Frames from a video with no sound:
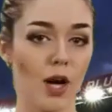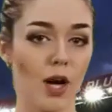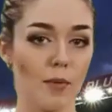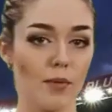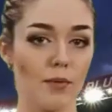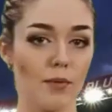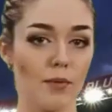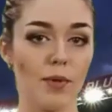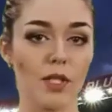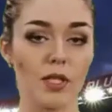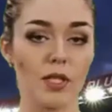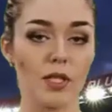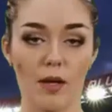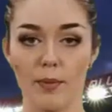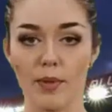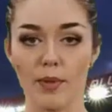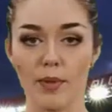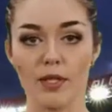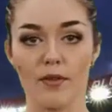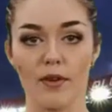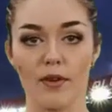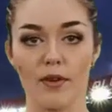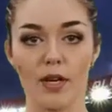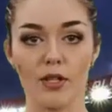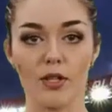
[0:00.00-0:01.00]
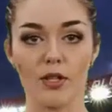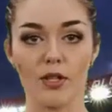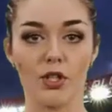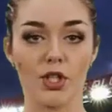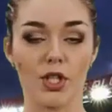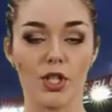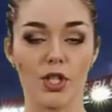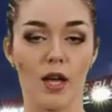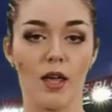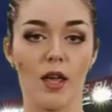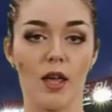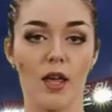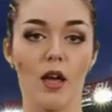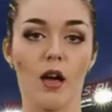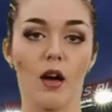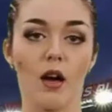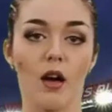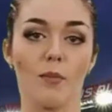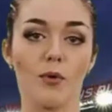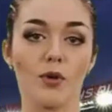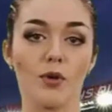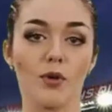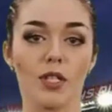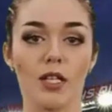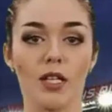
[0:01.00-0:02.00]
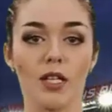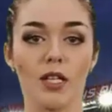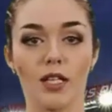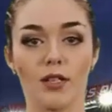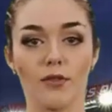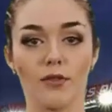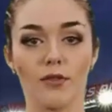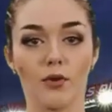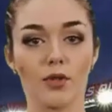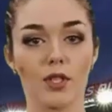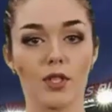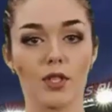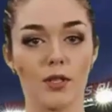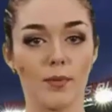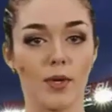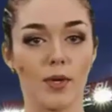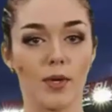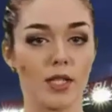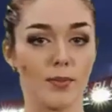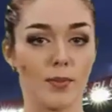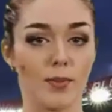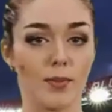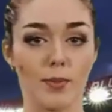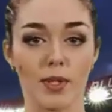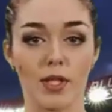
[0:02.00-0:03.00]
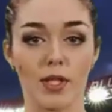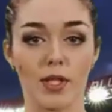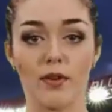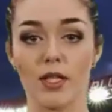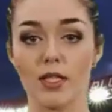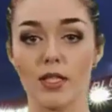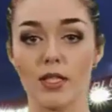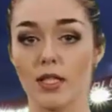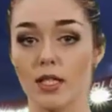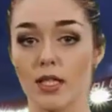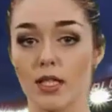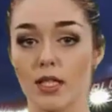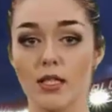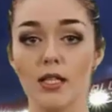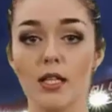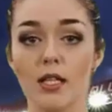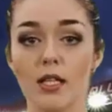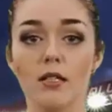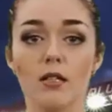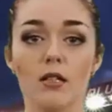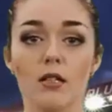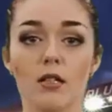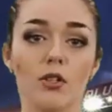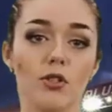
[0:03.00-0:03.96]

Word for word: He tweeted, What is happening is truly shameful